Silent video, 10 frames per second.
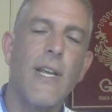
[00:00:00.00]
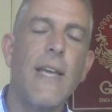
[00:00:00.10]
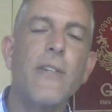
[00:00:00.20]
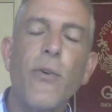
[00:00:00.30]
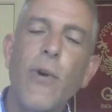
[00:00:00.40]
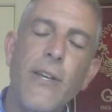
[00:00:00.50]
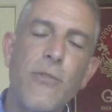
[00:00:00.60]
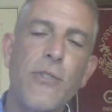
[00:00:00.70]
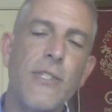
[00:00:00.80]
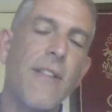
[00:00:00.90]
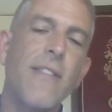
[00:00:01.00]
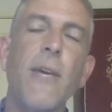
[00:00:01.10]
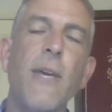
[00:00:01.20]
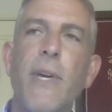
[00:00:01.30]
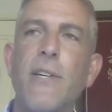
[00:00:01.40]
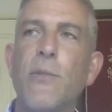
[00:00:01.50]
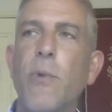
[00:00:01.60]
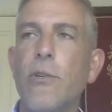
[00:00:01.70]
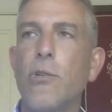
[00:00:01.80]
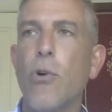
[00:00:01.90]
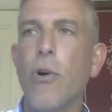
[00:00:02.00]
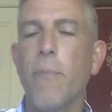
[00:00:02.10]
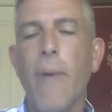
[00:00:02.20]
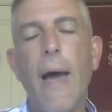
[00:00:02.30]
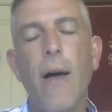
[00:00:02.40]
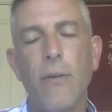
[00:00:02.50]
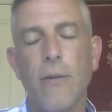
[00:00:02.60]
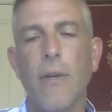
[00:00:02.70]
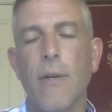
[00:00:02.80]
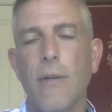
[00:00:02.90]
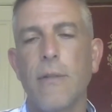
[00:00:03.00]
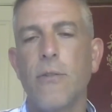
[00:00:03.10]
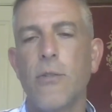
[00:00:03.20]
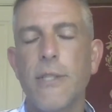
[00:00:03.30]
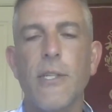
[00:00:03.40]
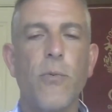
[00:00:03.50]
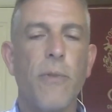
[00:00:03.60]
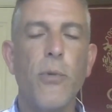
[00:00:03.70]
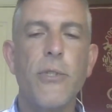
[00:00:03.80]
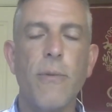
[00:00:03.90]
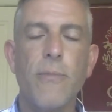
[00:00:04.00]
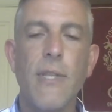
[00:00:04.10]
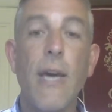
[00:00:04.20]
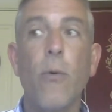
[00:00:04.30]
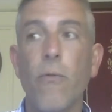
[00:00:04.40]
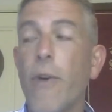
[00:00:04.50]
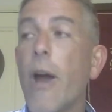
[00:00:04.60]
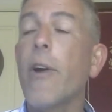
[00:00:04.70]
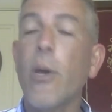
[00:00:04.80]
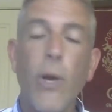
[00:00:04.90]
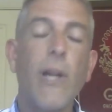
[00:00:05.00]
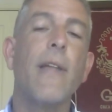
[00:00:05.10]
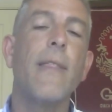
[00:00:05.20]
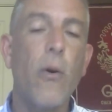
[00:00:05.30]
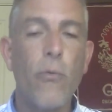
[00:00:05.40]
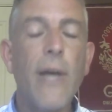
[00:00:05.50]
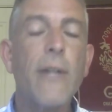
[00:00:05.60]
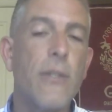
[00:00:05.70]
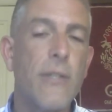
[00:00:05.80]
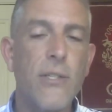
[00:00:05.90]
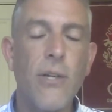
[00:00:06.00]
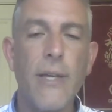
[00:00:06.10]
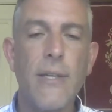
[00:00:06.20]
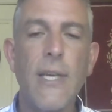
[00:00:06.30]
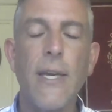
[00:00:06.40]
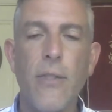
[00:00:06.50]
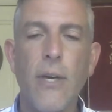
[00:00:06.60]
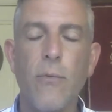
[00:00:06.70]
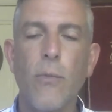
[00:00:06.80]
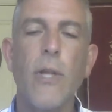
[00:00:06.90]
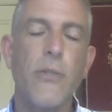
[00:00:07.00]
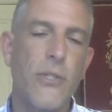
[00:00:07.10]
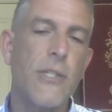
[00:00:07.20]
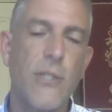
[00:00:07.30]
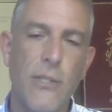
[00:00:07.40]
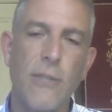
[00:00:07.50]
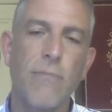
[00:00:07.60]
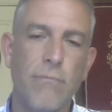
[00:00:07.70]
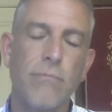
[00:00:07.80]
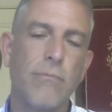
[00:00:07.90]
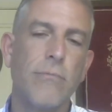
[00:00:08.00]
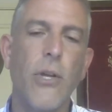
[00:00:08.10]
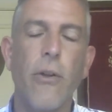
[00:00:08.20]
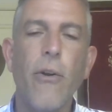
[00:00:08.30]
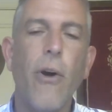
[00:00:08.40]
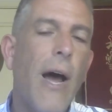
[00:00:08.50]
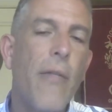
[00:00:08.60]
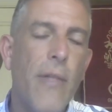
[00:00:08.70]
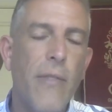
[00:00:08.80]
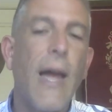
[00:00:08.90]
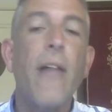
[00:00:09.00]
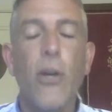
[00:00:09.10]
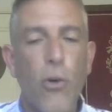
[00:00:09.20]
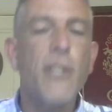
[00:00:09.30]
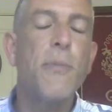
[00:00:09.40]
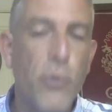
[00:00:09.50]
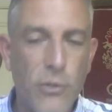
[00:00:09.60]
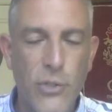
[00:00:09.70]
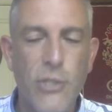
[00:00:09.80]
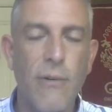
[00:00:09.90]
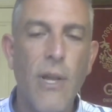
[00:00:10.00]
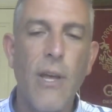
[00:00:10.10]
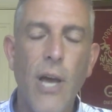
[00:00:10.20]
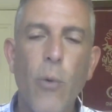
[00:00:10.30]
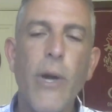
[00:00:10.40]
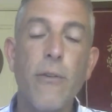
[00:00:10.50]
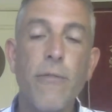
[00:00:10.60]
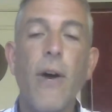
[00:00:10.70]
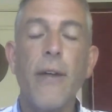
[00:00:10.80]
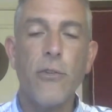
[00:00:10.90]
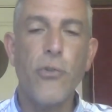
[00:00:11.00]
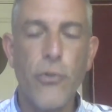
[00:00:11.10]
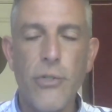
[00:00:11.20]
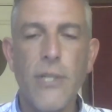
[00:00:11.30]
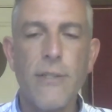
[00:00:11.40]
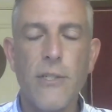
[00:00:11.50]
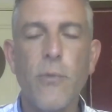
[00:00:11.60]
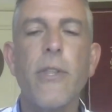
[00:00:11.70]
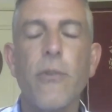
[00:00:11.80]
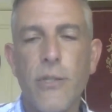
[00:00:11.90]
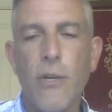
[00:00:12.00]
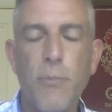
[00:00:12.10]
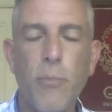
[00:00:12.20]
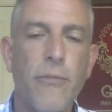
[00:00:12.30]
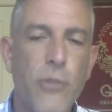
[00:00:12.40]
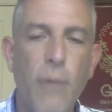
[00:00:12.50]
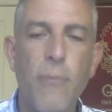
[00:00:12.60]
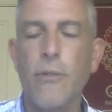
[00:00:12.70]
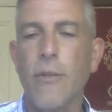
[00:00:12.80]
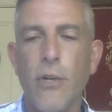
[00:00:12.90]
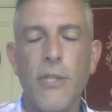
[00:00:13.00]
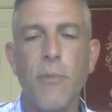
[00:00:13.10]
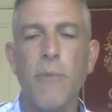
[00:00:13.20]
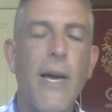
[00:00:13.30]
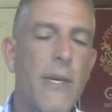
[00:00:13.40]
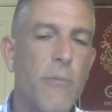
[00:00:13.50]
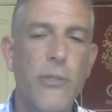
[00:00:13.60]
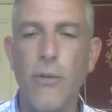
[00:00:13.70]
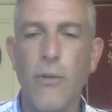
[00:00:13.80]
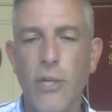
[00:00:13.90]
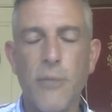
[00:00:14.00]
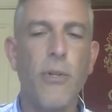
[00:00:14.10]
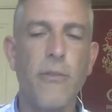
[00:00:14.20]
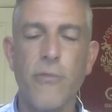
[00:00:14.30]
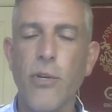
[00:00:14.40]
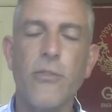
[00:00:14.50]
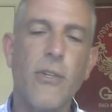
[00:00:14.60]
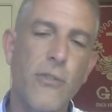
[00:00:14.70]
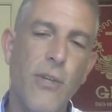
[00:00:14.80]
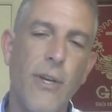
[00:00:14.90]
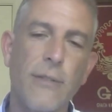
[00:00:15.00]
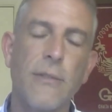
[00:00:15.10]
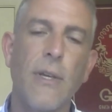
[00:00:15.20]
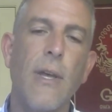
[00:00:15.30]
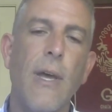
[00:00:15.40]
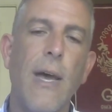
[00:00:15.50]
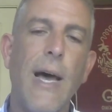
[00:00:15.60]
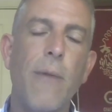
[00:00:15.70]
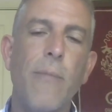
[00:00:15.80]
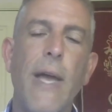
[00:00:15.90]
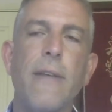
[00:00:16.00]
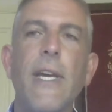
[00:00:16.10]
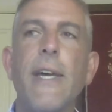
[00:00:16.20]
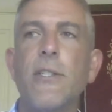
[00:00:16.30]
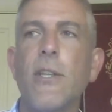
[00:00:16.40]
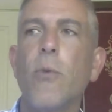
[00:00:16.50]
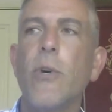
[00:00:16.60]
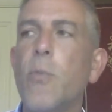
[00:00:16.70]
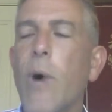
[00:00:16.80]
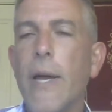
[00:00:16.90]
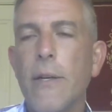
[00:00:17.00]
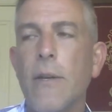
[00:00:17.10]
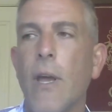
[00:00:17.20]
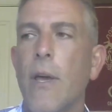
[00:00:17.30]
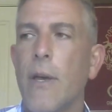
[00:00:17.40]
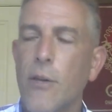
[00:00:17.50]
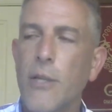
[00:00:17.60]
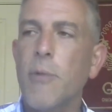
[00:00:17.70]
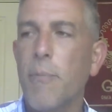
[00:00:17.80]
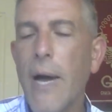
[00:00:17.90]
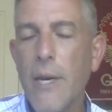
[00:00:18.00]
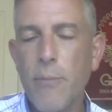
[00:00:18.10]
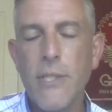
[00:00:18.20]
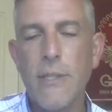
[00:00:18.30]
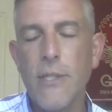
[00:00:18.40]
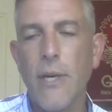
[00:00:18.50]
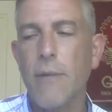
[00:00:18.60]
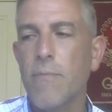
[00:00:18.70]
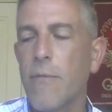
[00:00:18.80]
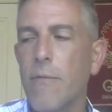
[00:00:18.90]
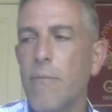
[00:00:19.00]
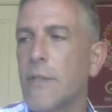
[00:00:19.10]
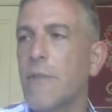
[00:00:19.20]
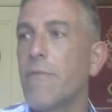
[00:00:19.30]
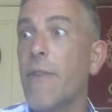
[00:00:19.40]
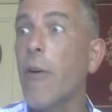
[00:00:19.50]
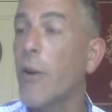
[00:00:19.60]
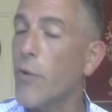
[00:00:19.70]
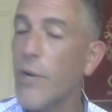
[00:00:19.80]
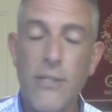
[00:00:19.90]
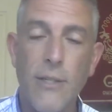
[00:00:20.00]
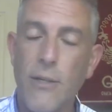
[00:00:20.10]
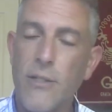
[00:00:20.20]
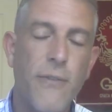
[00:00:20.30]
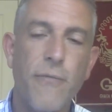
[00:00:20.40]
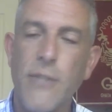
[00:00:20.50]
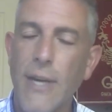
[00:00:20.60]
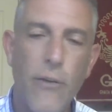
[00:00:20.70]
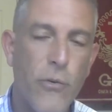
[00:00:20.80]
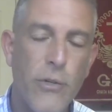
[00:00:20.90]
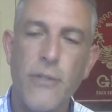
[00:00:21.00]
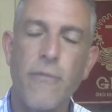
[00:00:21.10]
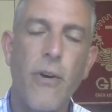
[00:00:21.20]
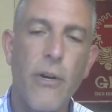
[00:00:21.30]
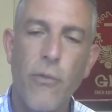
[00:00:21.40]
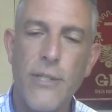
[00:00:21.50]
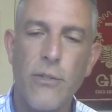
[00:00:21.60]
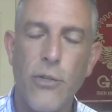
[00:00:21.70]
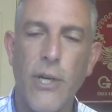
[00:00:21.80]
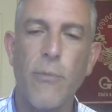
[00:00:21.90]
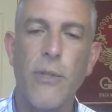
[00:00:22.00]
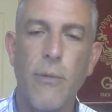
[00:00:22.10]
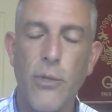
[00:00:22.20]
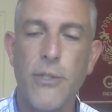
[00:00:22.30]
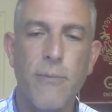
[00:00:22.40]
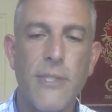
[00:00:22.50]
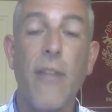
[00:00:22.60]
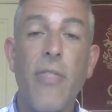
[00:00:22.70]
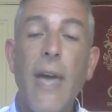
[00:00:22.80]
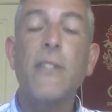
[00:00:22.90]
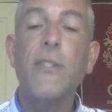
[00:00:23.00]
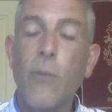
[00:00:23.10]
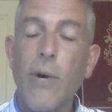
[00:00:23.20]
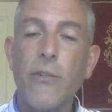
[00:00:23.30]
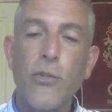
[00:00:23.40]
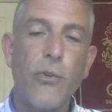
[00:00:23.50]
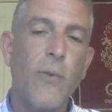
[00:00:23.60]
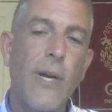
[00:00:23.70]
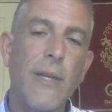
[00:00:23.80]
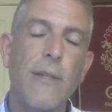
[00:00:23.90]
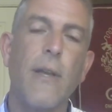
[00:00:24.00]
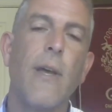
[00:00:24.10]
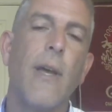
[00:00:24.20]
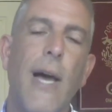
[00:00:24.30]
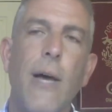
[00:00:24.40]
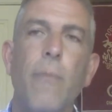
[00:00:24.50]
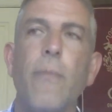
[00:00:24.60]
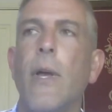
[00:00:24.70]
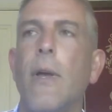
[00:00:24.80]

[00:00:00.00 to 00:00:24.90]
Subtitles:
is a really interesting thing, because when you talk about Jesus with Muslims, that very quickly they'll run to this idea that, well, it's this. There are the other Gospels are where you find the true Jesus, whether it's the Gospel of Thomas or the Gospel of Barnabas or the Gospel of And yes, there was one. Gospel of Barnabas is a very recent. It's 1500s, very recent document. The Muslims say that's the one true one.